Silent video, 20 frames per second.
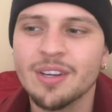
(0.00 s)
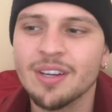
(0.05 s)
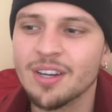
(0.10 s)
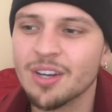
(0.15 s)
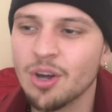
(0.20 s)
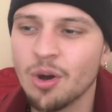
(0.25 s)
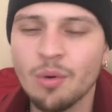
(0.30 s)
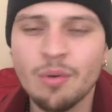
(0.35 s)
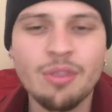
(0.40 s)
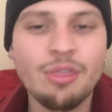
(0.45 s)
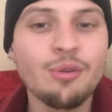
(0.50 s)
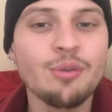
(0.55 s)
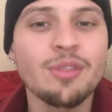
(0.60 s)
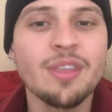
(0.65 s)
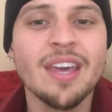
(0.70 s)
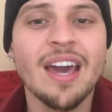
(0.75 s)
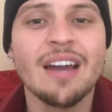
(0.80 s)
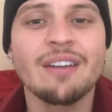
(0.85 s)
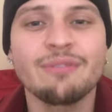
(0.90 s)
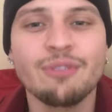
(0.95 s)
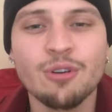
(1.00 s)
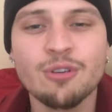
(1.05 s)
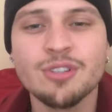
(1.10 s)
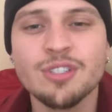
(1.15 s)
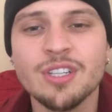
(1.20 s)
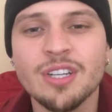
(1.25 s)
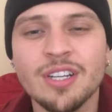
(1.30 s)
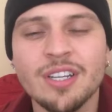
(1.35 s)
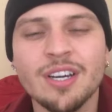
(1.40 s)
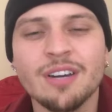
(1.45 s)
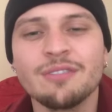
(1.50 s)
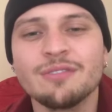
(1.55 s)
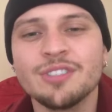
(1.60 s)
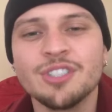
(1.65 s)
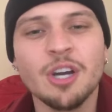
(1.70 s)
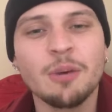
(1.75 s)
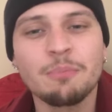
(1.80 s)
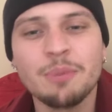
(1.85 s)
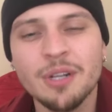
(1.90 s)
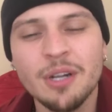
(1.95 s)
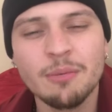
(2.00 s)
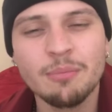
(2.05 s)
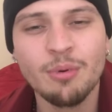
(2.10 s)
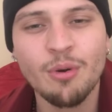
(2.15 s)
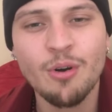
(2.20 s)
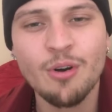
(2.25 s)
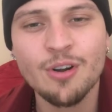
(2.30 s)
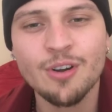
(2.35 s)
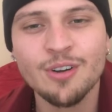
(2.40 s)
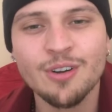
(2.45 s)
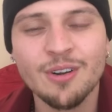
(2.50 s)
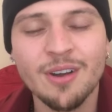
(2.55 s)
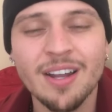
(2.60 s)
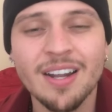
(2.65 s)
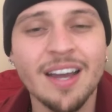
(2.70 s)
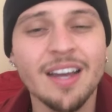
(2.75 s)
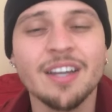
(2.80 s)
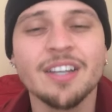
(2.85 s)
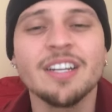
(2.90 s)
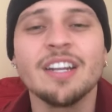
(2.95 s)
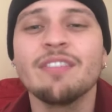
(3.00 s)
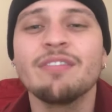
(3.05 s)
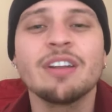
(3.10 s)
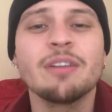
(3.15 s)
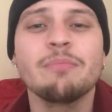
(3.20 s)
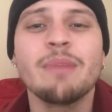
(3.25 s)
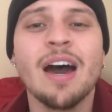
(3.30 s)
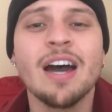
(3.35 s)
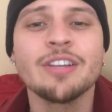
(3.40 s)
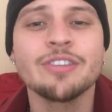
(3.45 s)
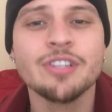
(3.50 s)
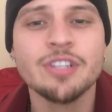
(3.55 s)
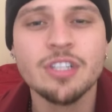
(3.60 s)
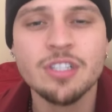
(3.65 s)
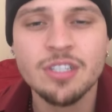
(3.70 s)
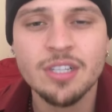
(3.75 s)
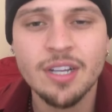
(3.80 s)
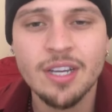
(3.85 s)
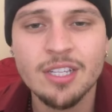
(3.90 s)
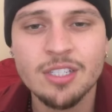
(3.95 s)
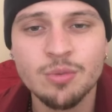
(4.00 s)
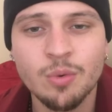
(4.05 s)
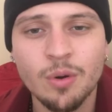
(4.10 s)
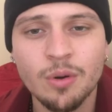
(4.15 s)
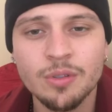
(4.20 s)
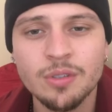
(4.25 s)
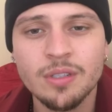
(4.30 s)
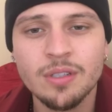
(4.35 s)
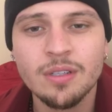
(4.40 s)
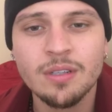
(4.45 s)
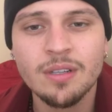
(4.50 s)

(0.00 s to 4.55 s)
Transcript: going through the adversity of jumping a border. And I couldn't even imagine in today's world.